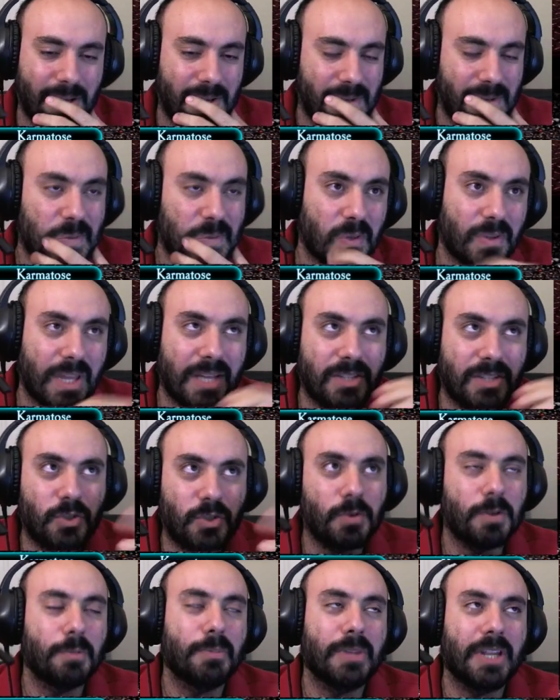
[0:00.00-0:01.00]
So that
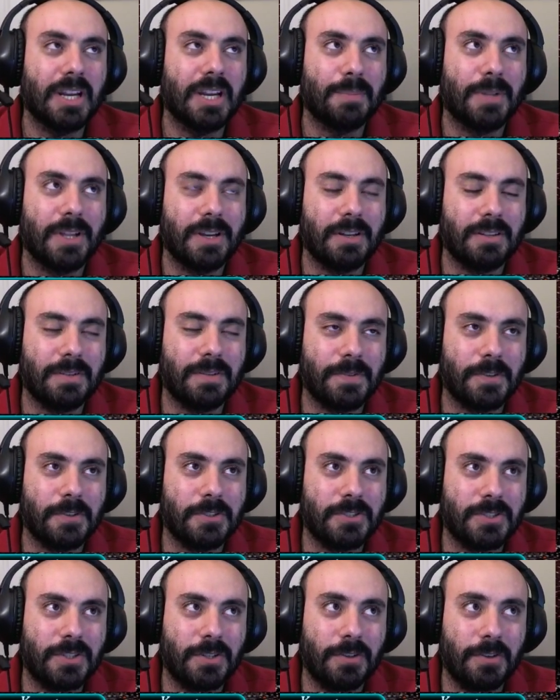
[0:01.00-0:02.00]
troop that I played on the
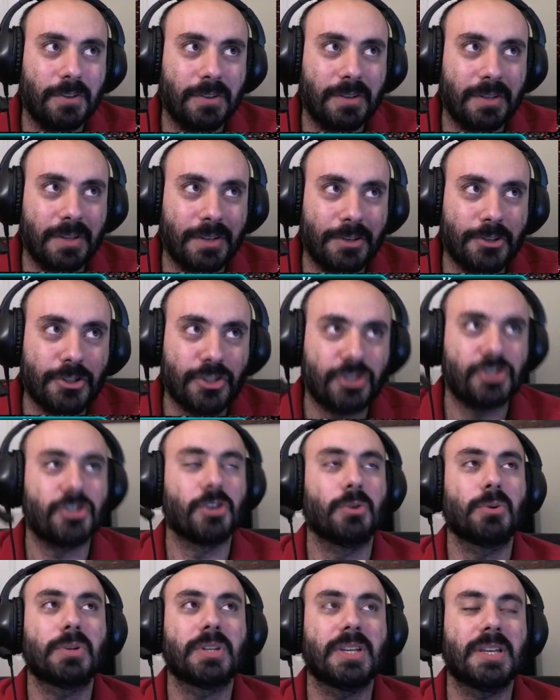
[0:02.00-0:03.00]
first turn
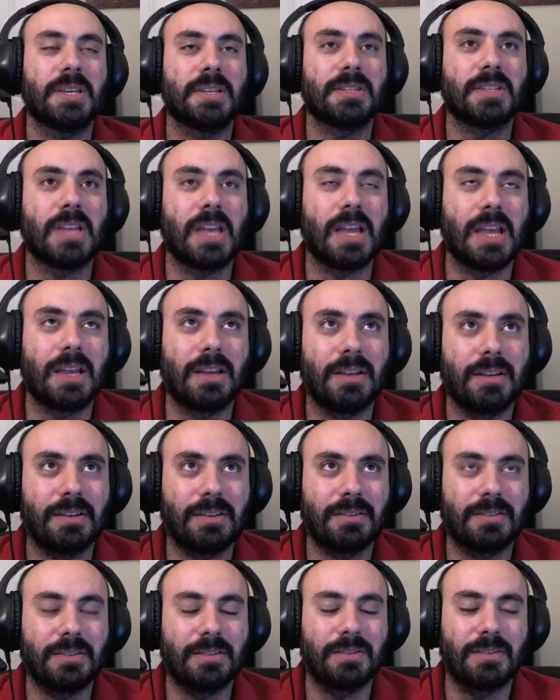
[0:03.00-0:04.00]
soaked his
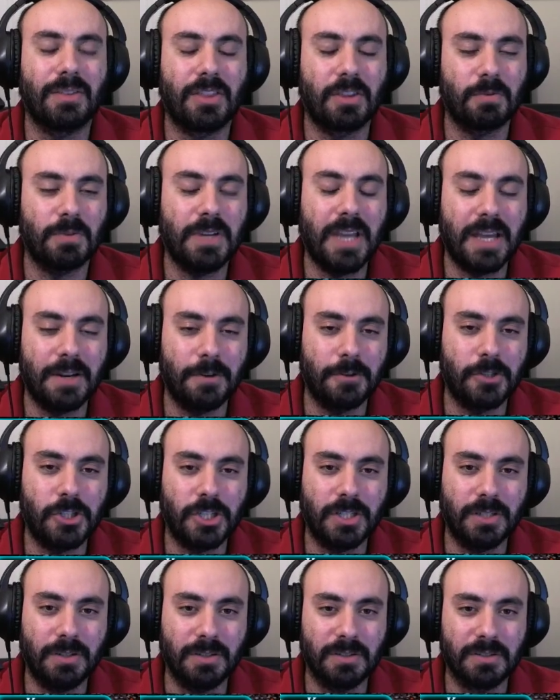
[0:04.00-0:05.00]
3
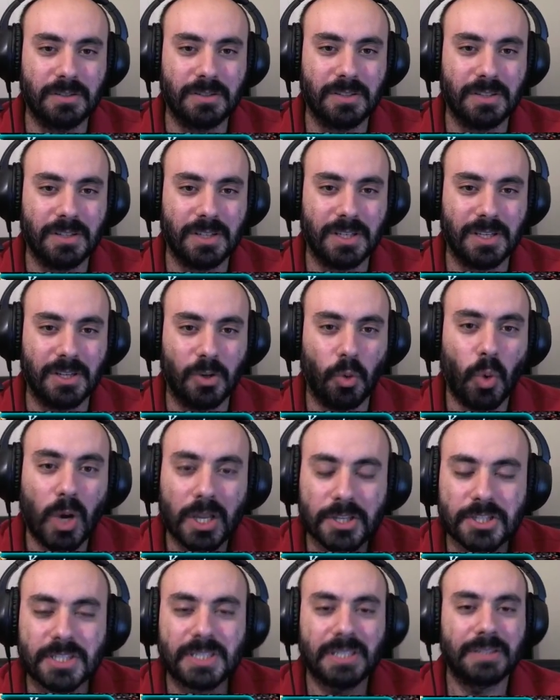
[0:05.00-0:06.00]
energy while
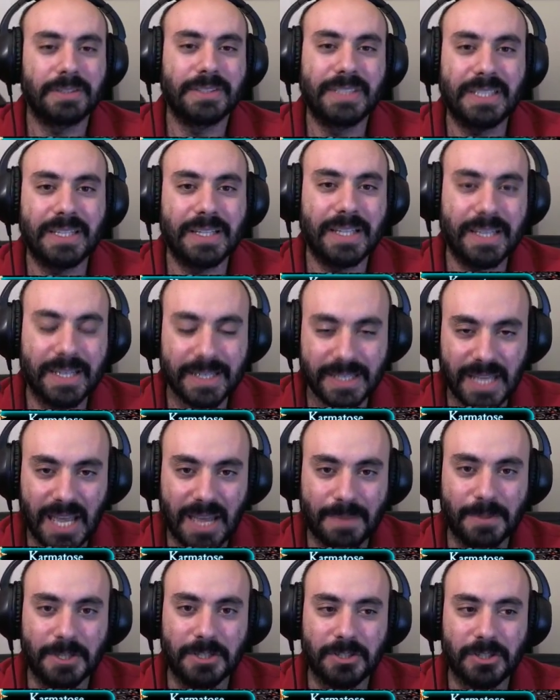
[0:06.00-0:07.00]
still dealing a
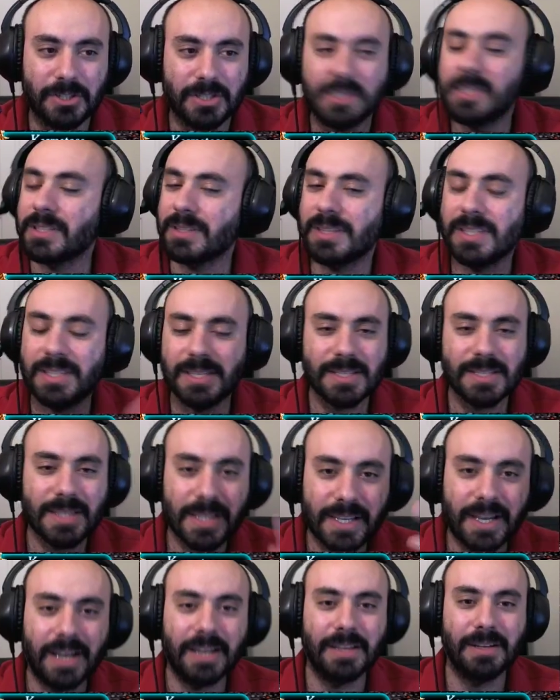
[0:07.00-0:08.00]
damage. This is the
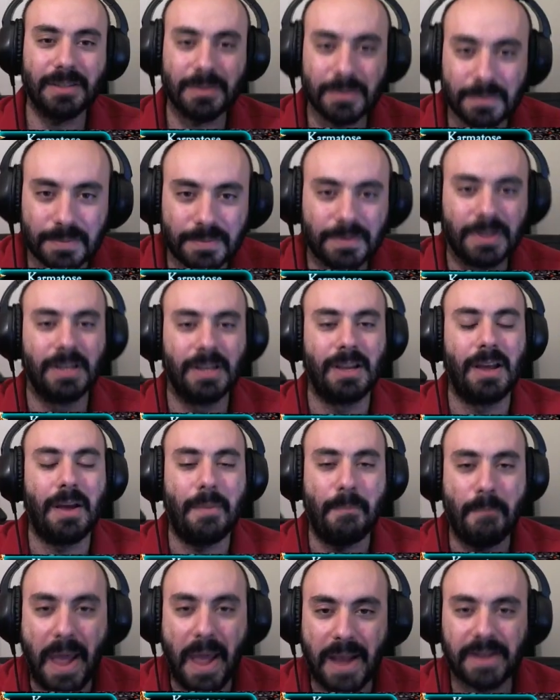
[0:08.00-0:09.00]
kind of
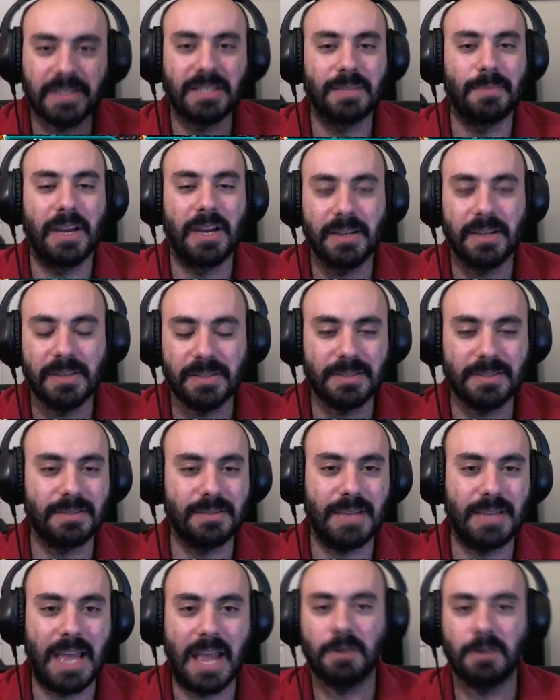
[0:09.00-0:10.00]

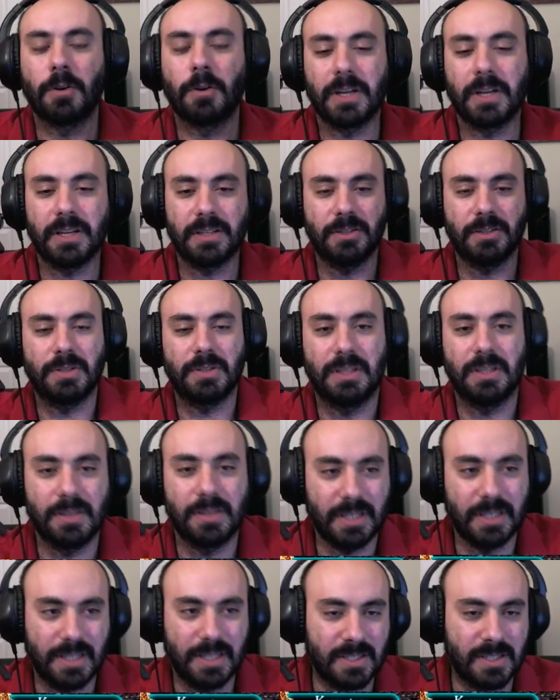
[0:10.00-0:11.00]
maximized aggregate
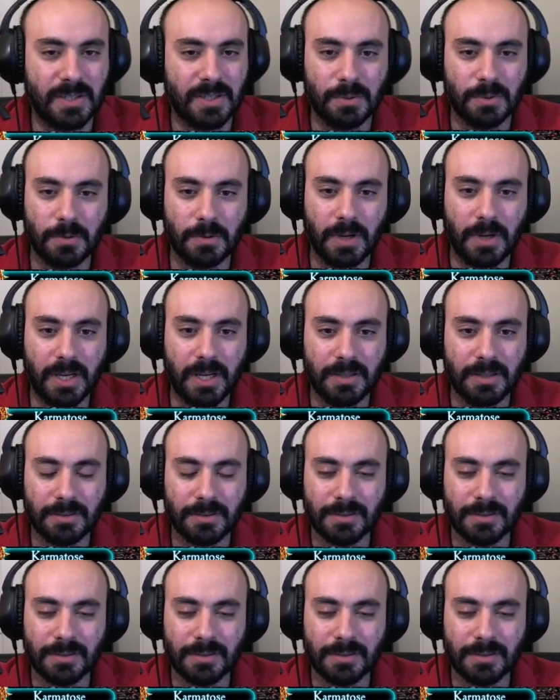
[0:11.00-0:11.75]
utility that's so great.